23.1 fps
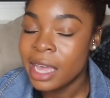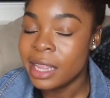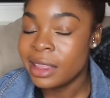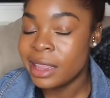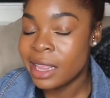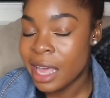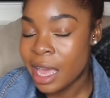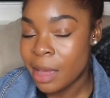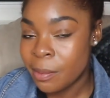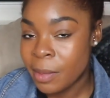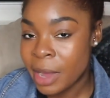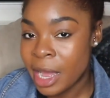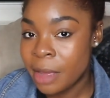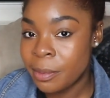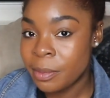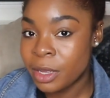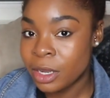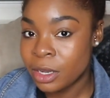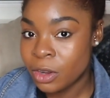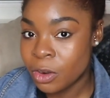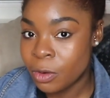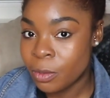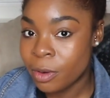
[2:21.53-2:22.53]
That might
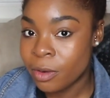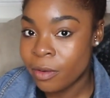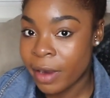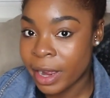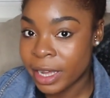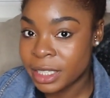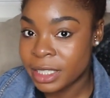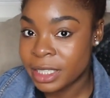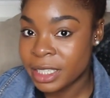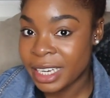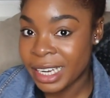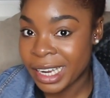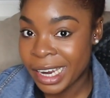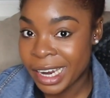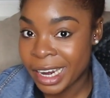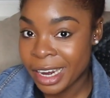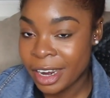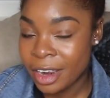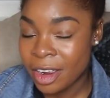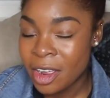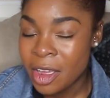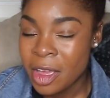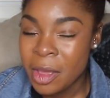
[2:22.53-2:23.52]
be low porosity
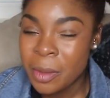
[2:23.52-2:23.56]
hair.